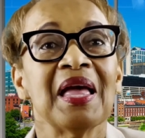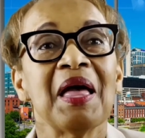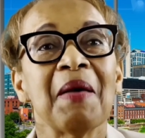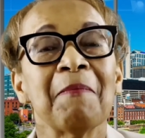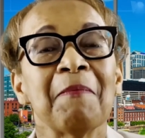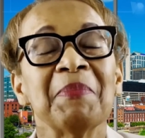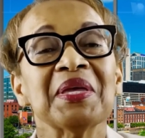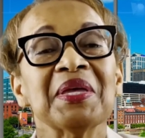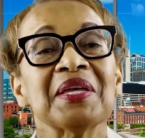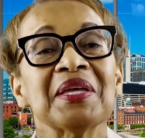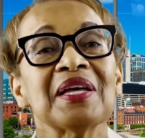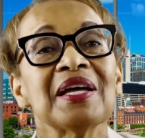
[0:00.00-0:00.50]

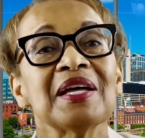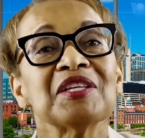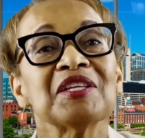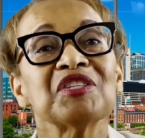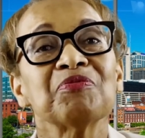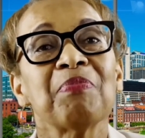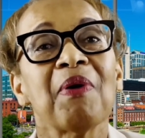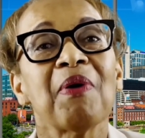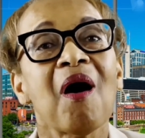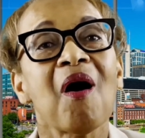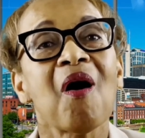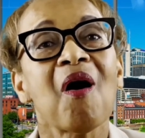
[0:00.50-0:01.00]
Because
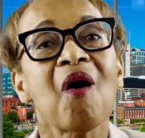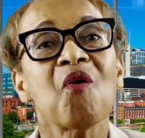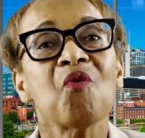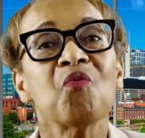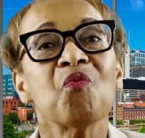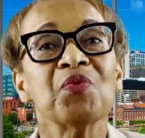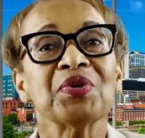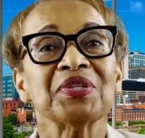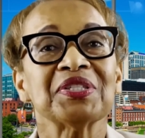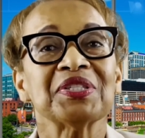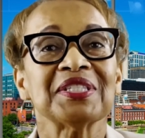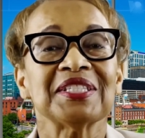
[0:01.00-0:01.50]
Paul
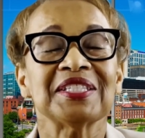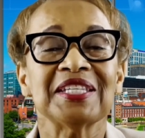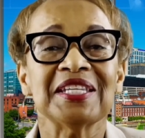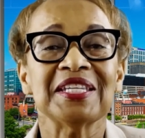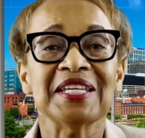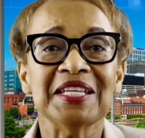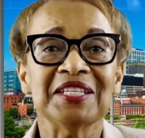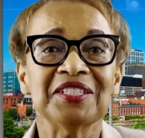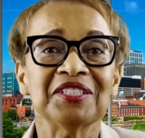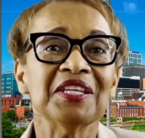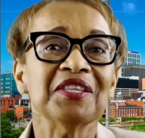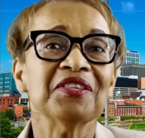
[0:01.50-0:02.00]
was
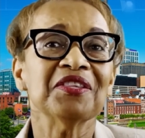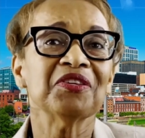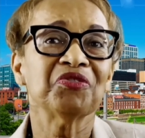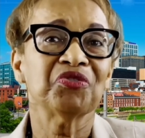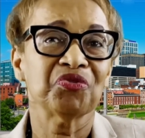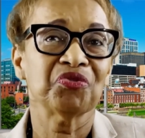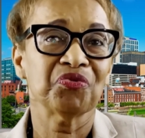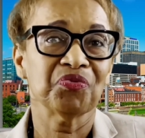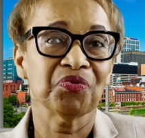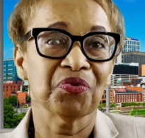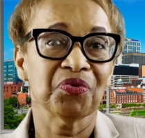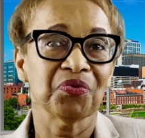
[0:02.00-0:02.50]
teaching the
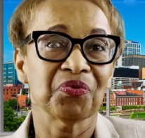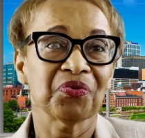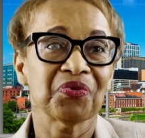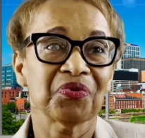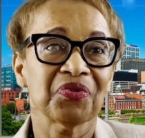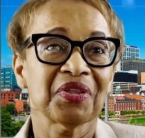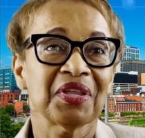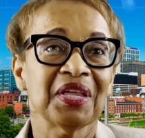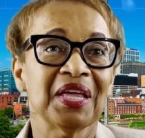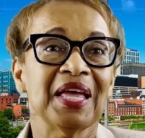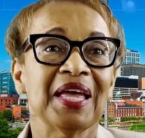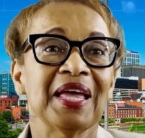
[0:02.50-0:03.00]

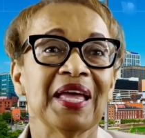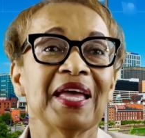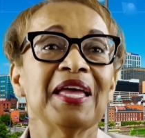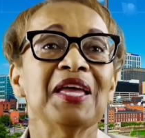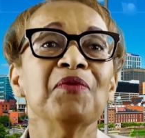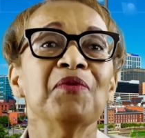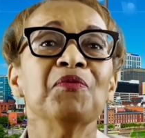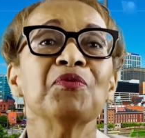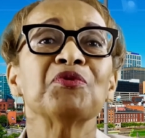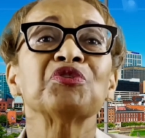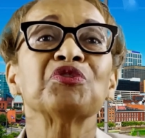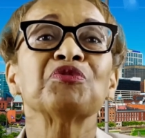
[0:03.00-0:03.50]
truth,
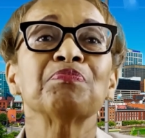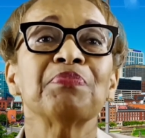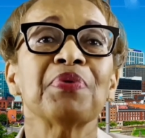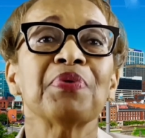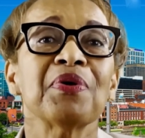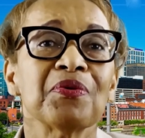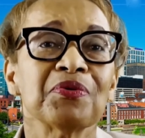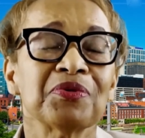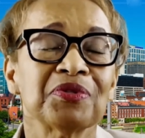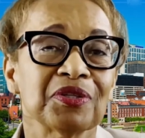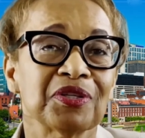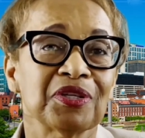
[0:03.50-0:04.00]
he was
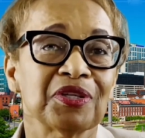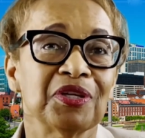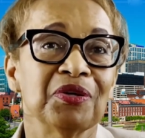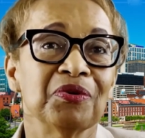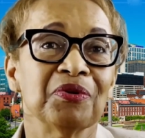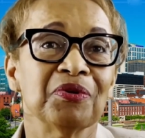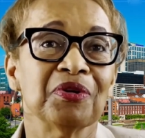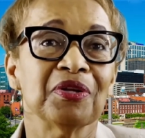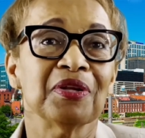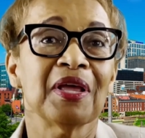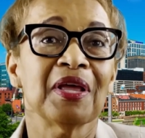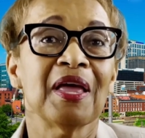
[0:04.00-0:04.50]

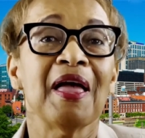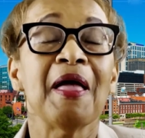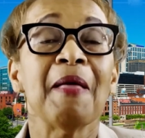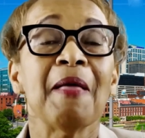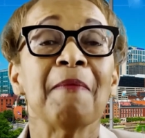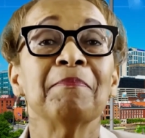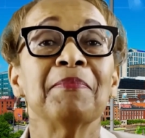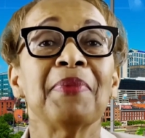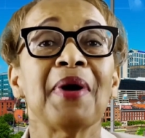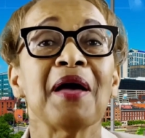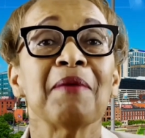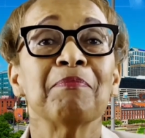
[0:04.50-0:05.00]
persecuted
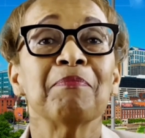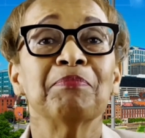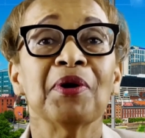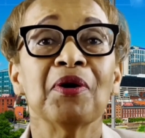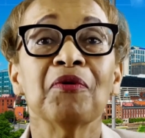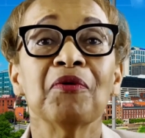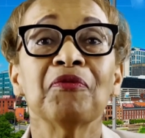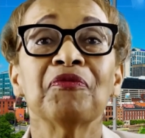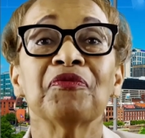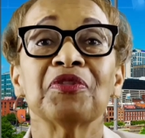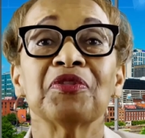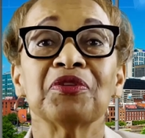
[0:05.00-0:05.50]
by
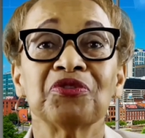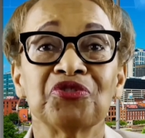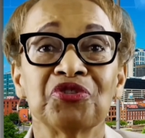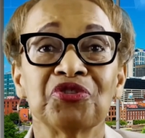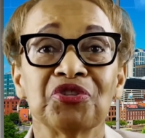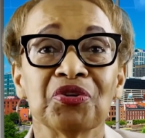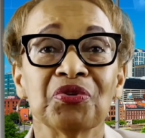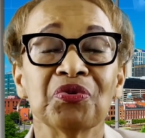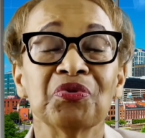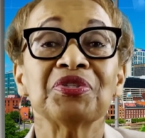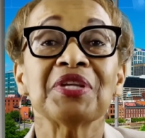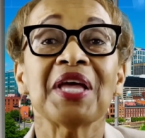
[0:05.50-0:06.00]
both the
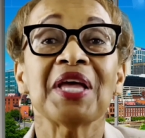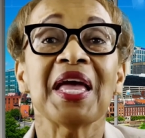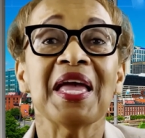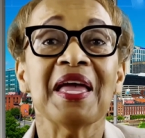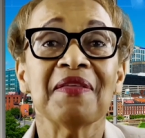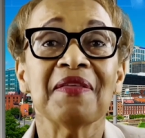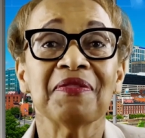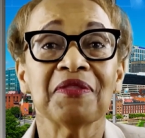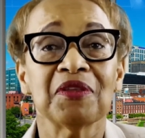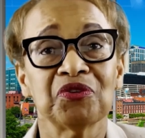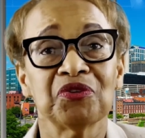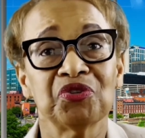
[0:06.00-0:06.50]
Jews
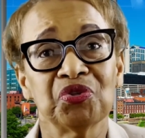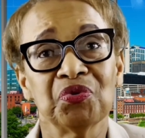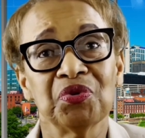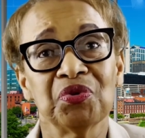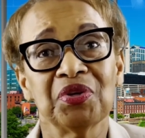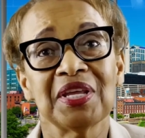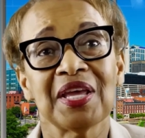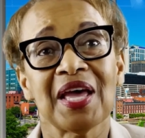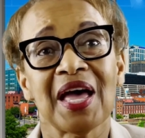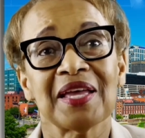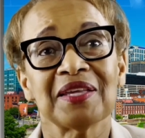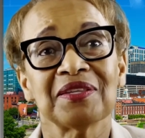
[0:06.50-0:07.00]
and the
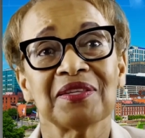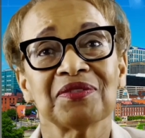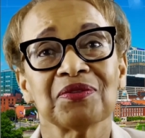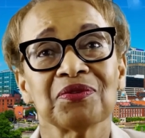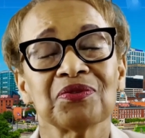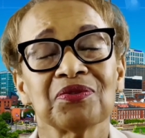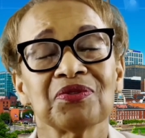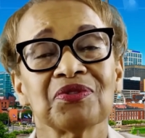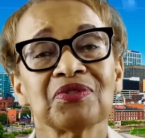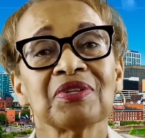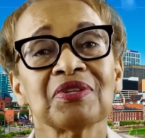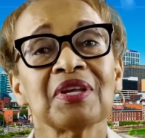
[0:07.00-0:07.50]

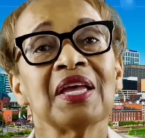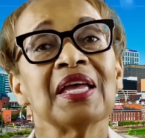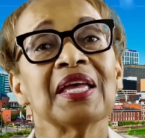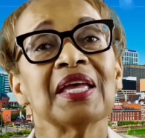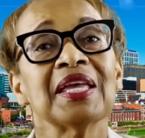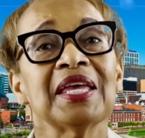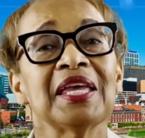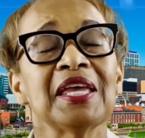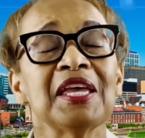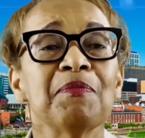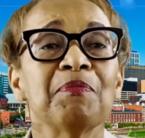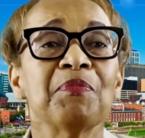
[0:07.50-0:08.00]
Judaizers.
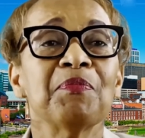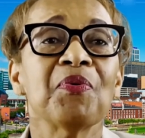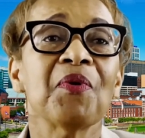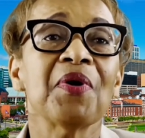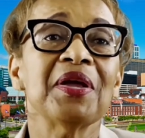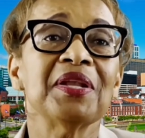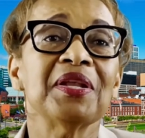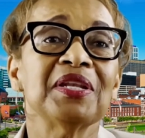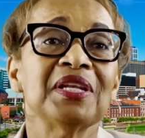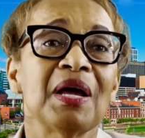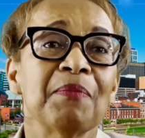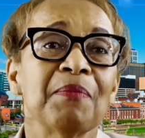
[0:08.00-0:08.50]
Key
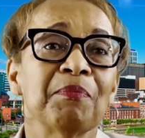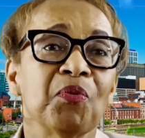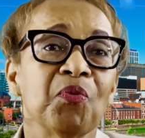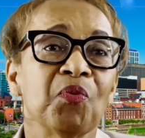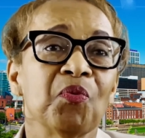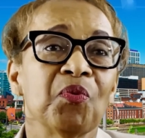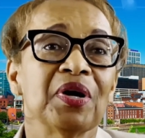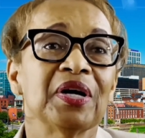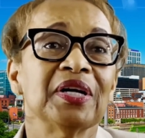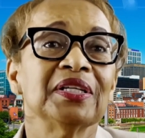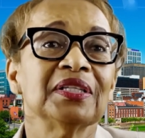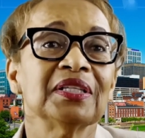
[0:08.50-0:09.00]
point number
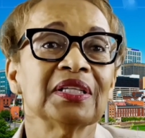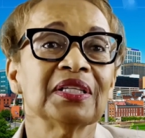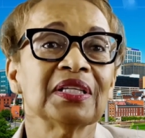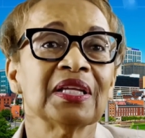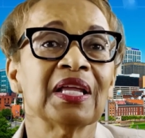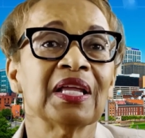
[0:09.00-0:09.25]
one,